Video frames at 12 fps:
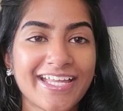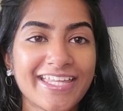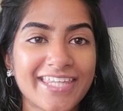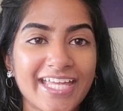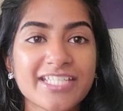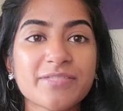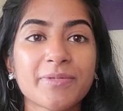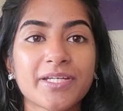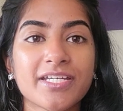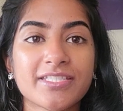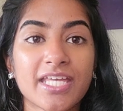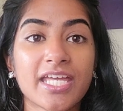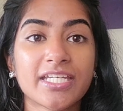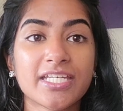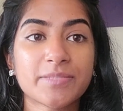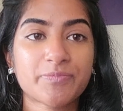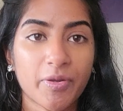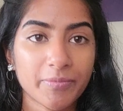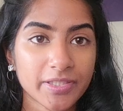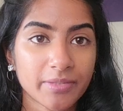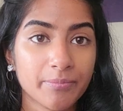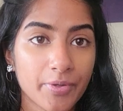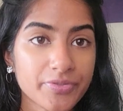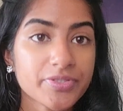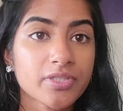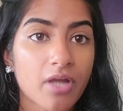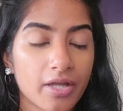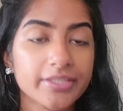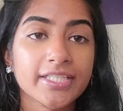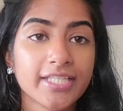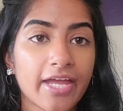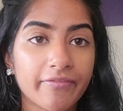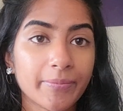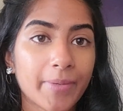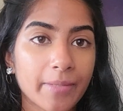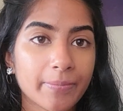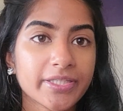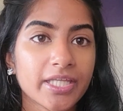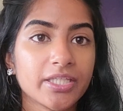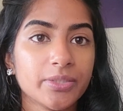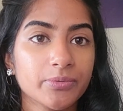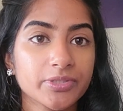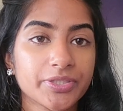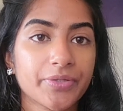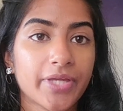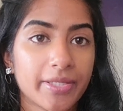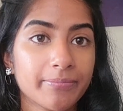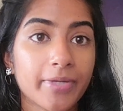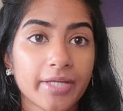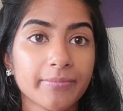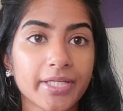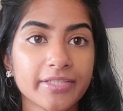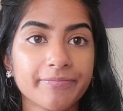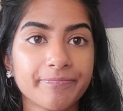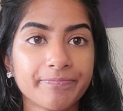That is because it is probably the most content heavy paper that you will do in biomed.